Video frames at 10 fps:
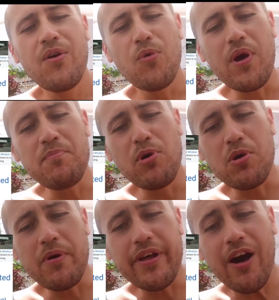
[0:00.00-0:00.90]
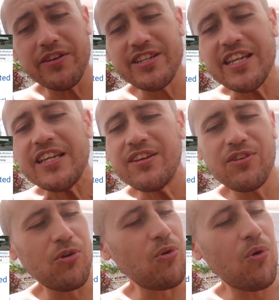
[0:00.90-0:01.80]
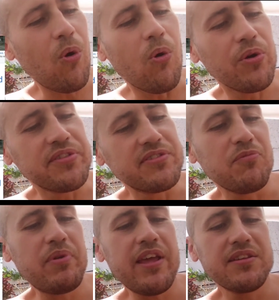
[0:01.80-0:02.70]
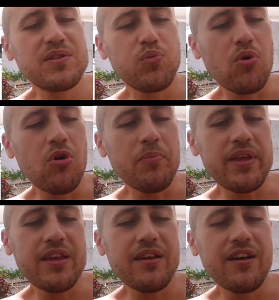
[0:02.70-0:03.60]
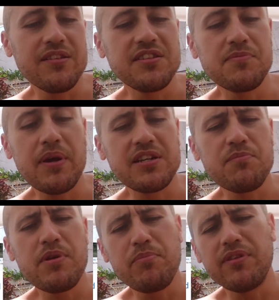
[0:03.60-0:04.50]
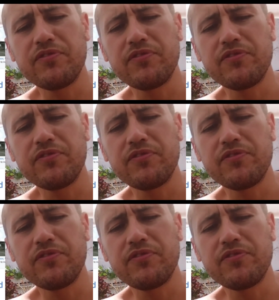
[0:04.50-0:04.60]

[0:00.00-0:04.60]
when Pokemon hunting, or hordes of players swarming unsuspecting people's